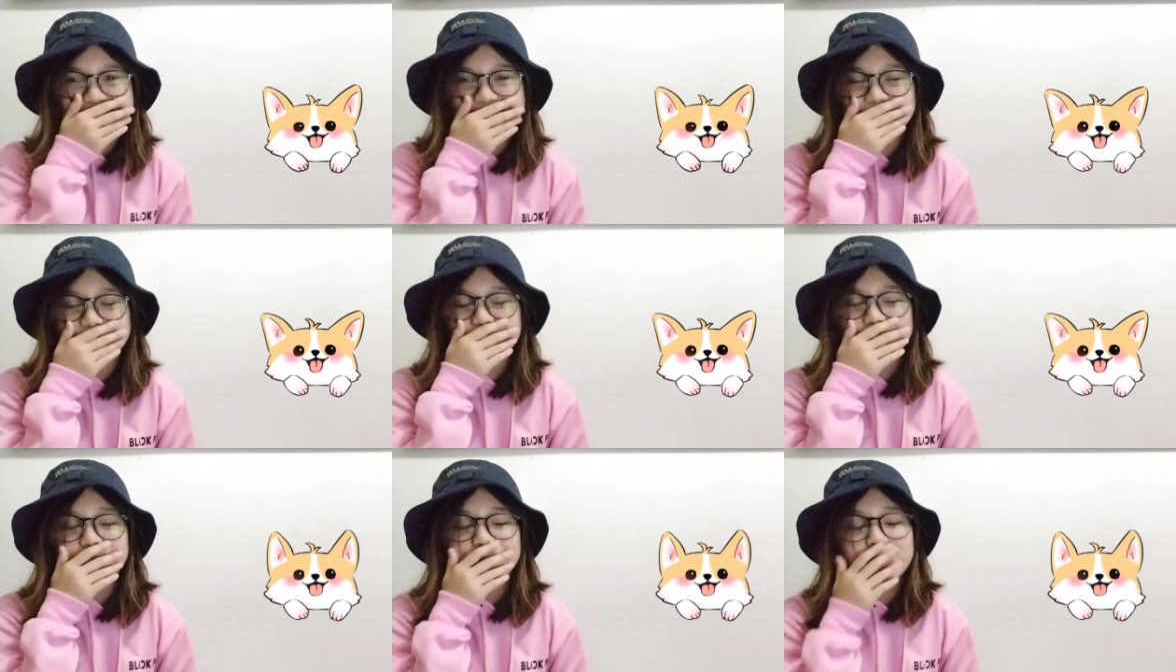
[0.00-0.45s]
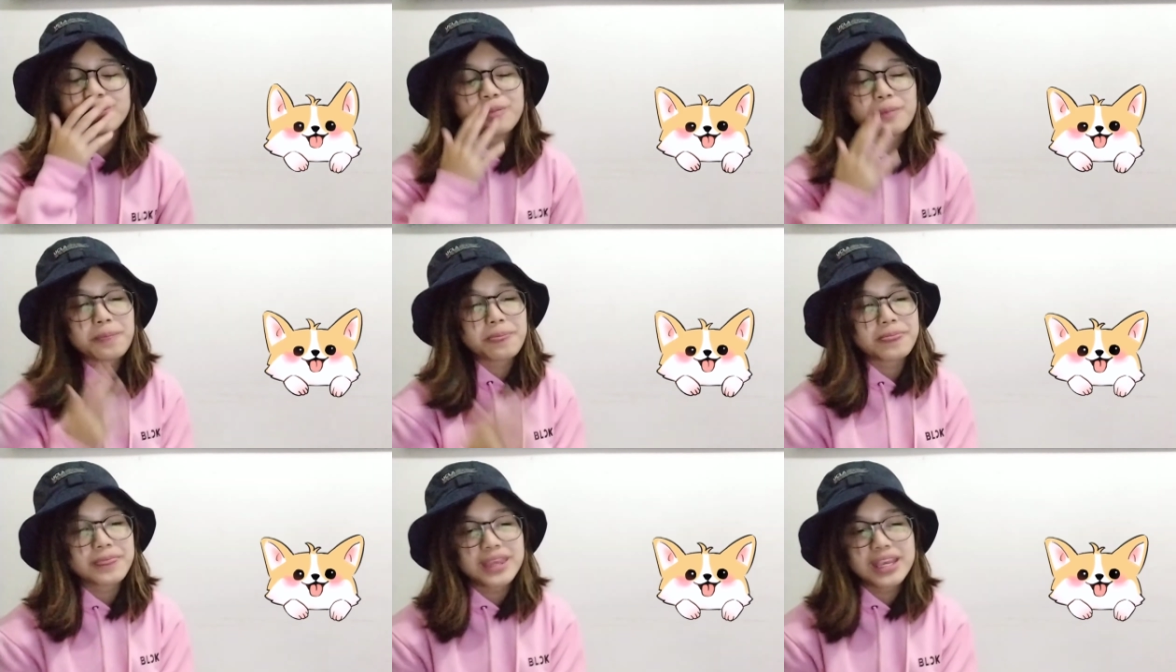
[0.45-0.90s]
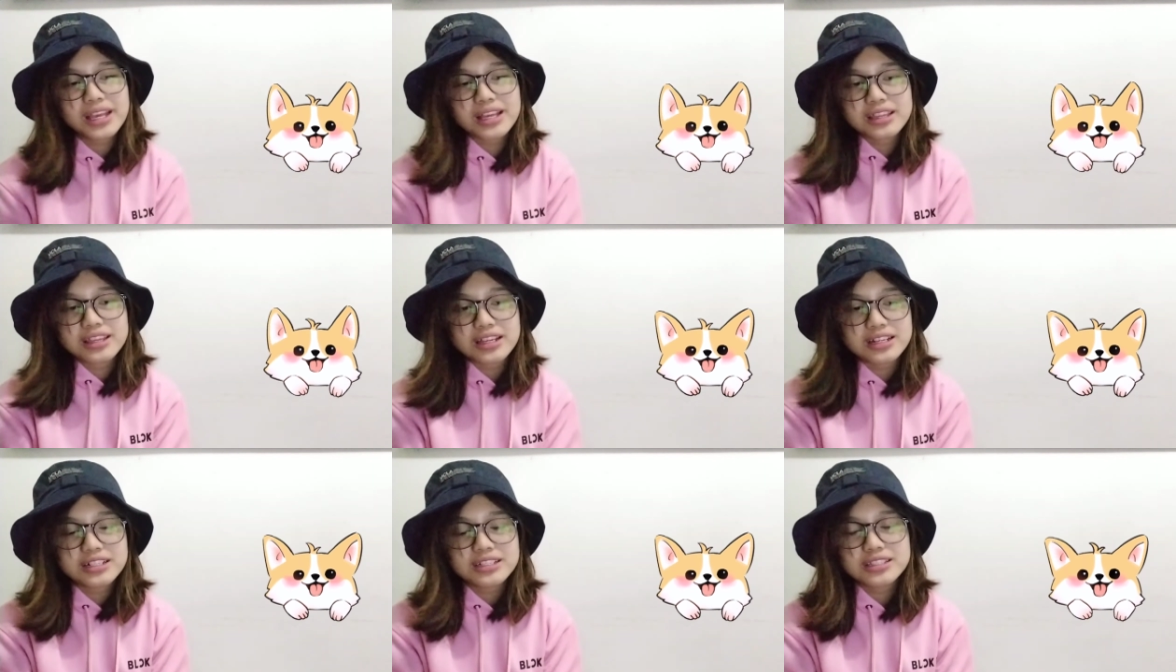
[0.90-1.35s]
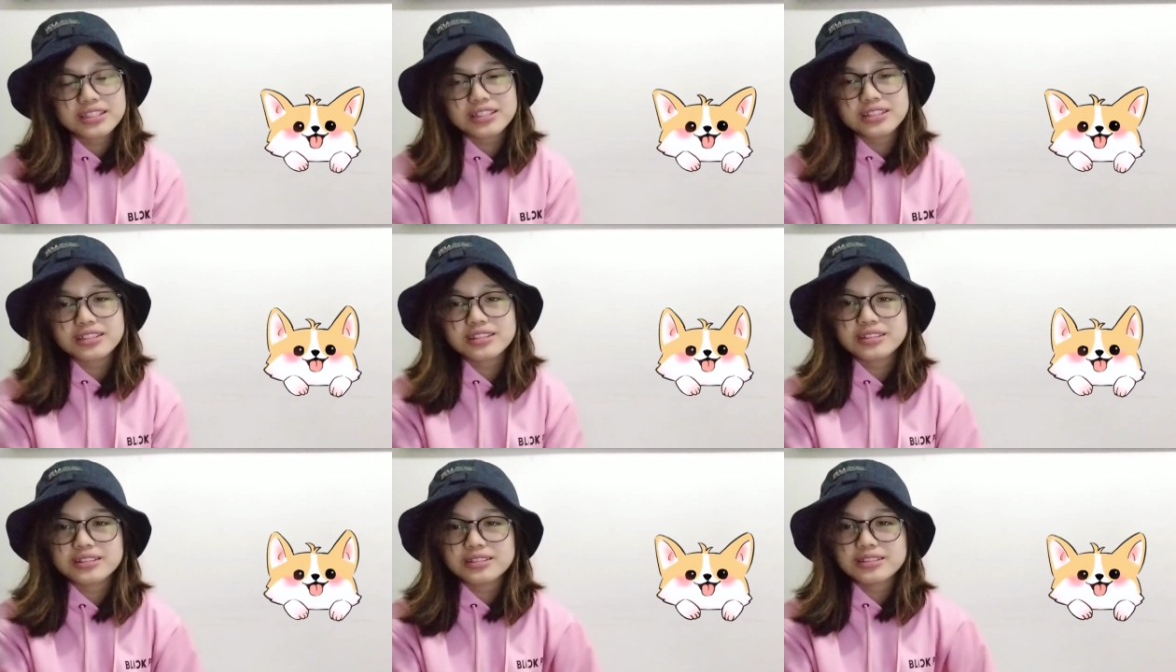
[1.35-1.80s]
So yeah,
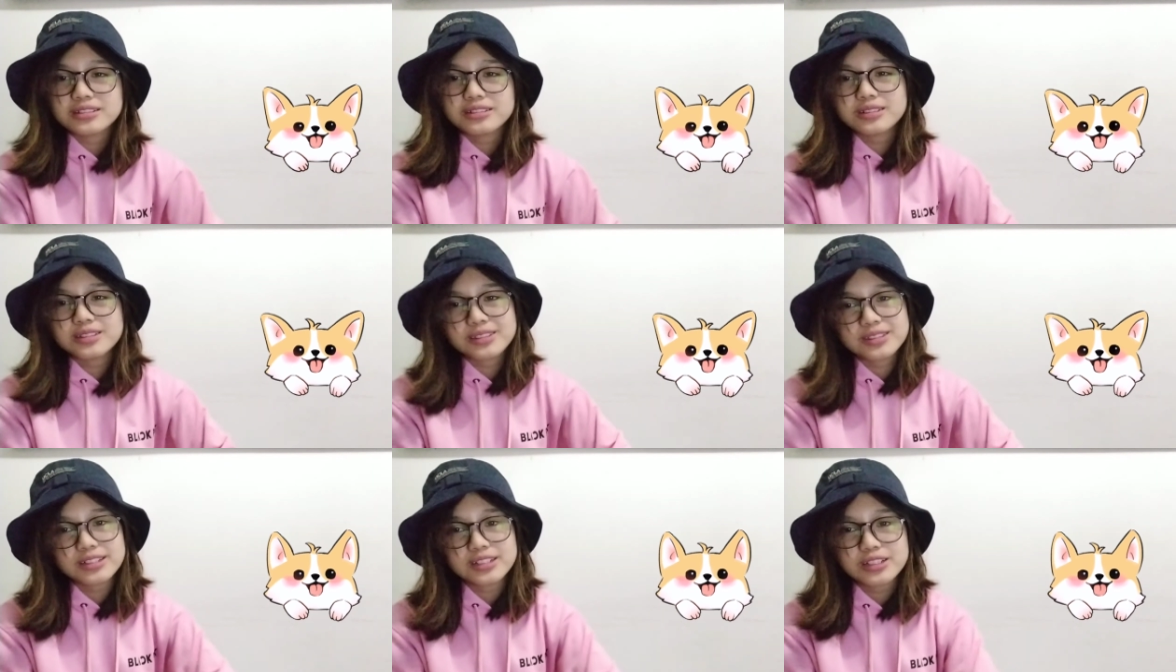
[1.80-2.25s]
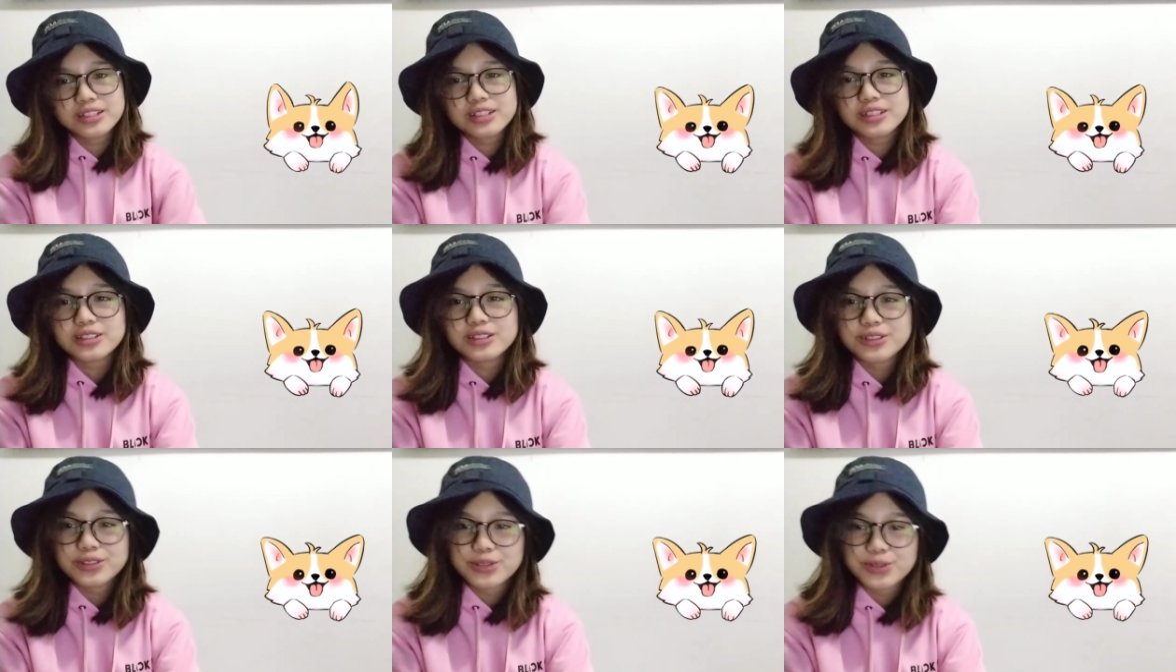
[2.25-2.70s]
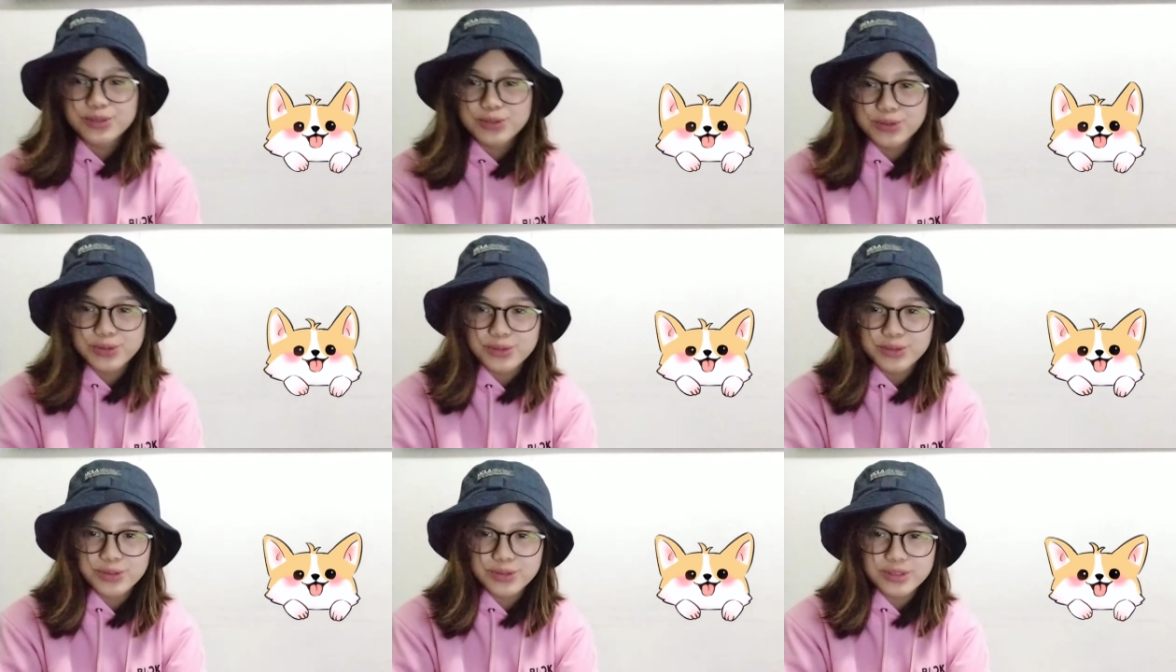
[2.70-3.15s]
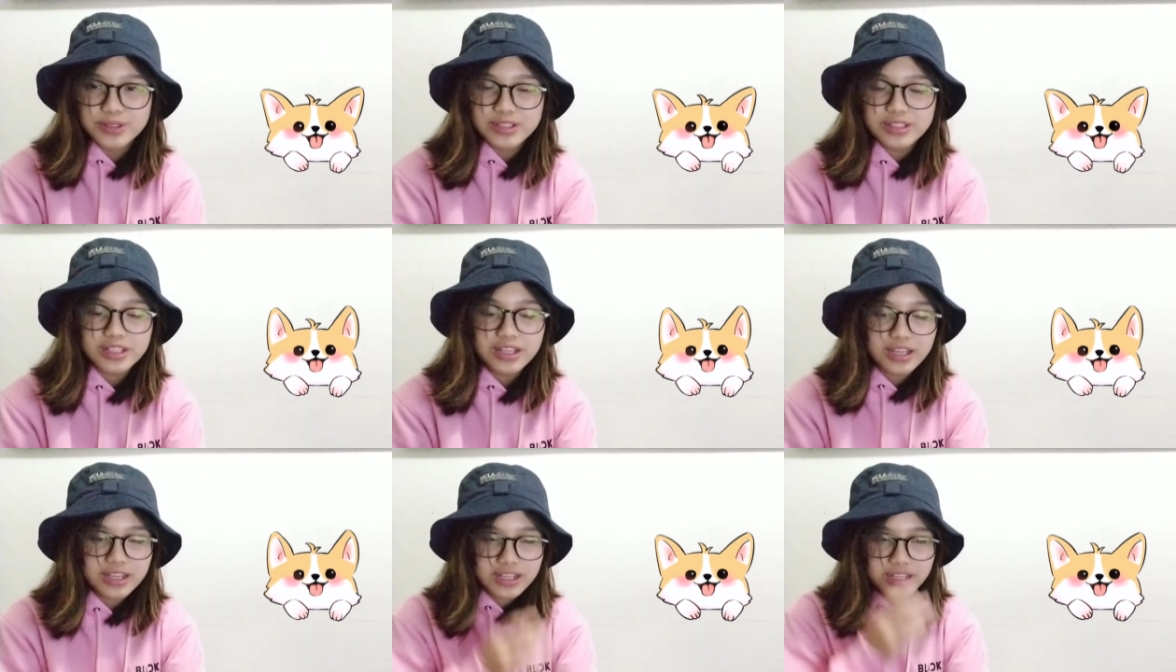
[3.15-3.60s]
this is just so
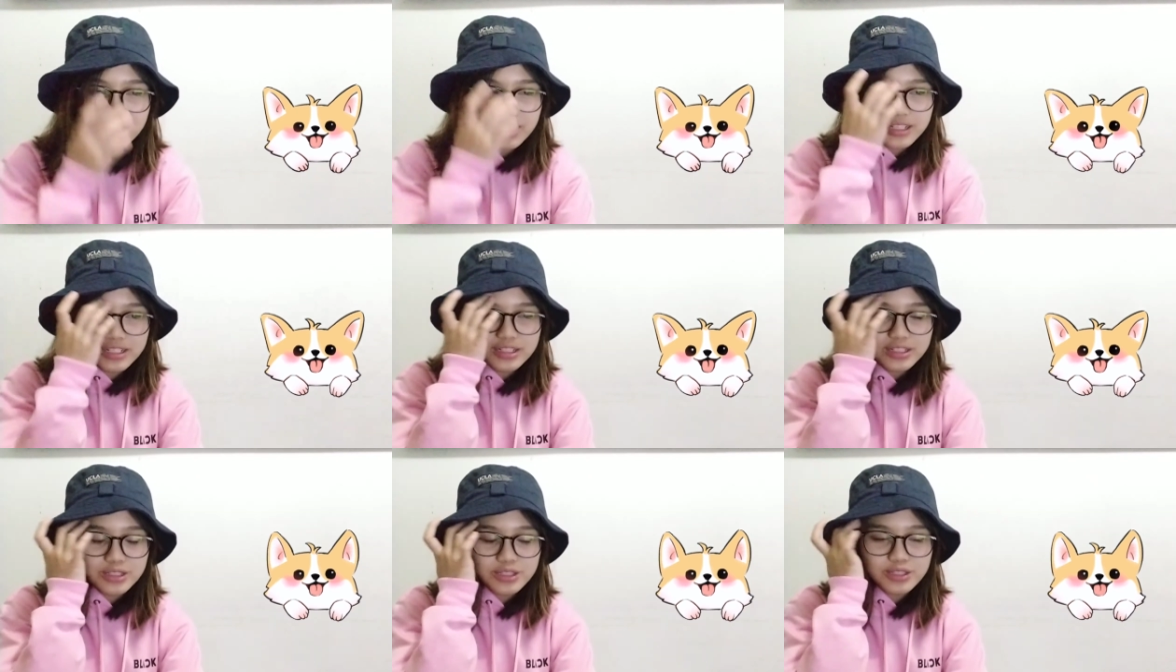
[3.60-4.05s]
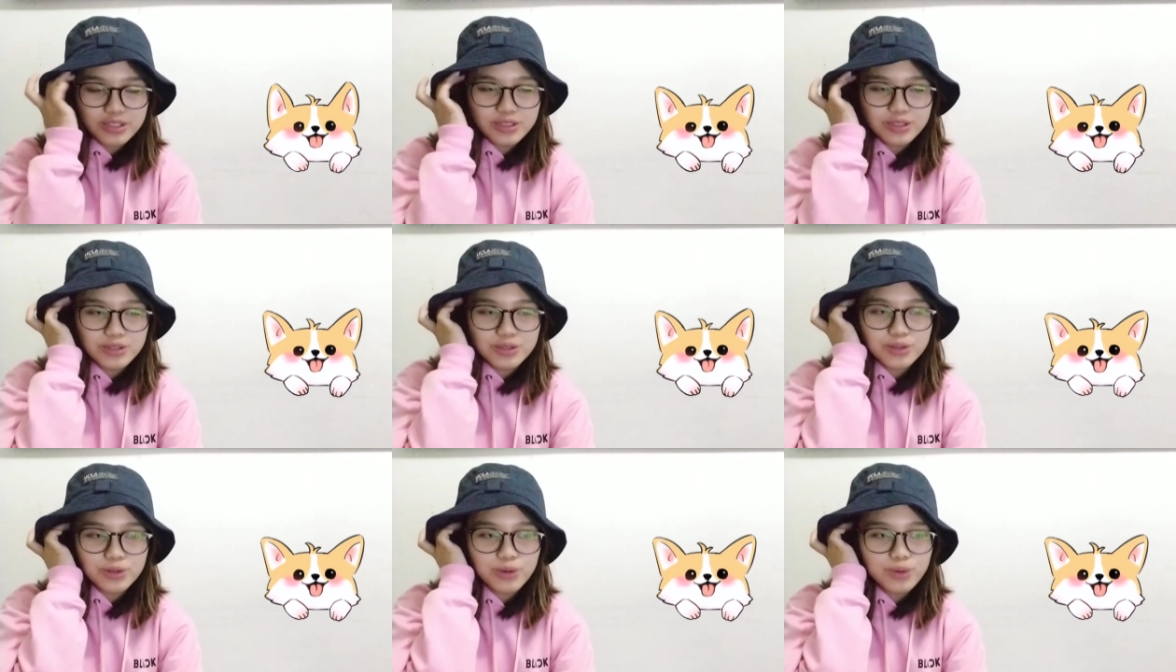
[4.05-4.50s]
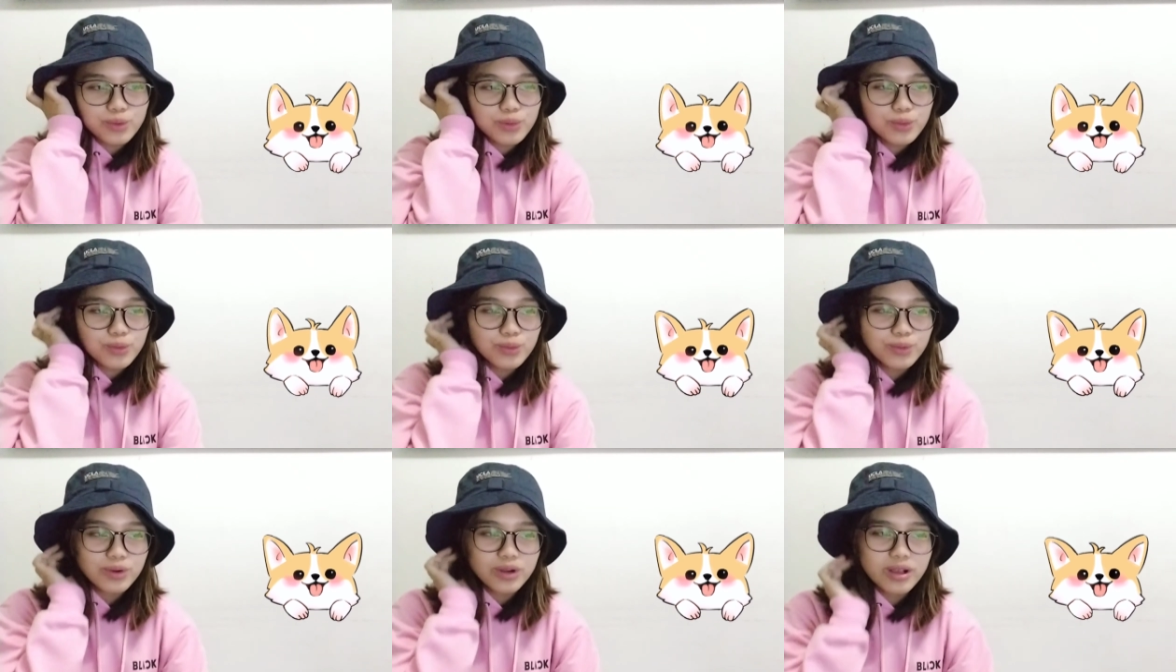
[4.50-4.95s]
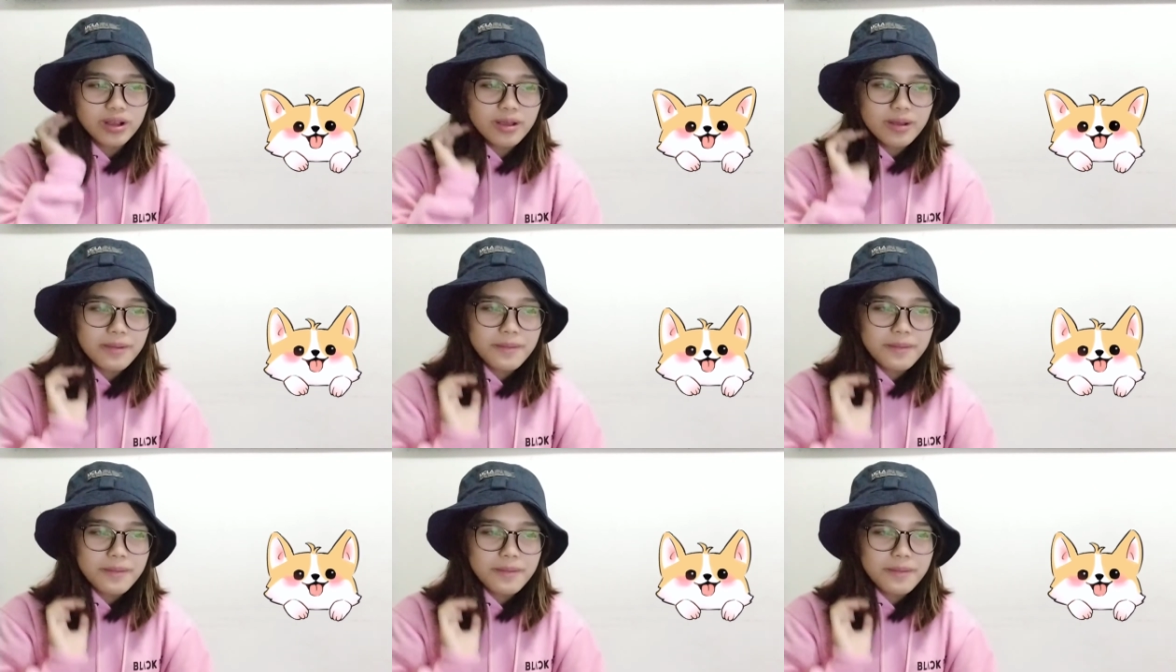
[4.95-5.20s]
cool. Like, it's so